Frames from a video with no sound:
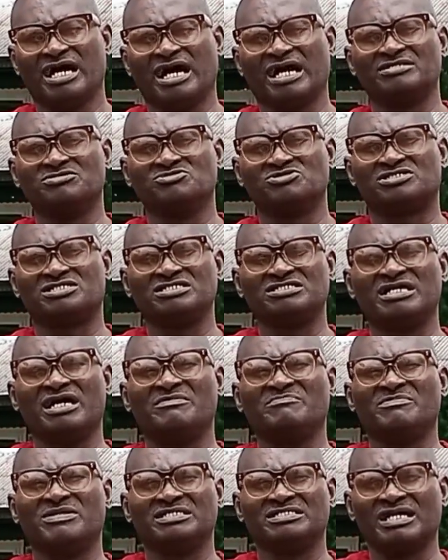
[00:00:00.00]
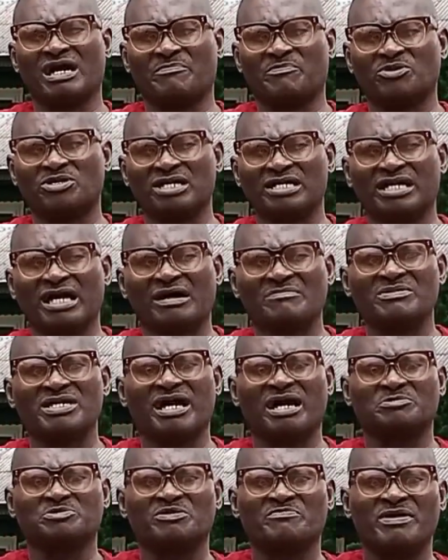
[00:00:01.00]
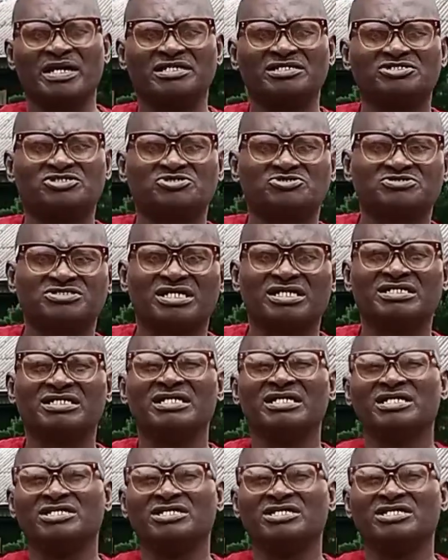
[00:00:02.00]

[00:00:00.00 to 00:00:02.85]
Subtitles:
And you see them in their polygamy, having many children.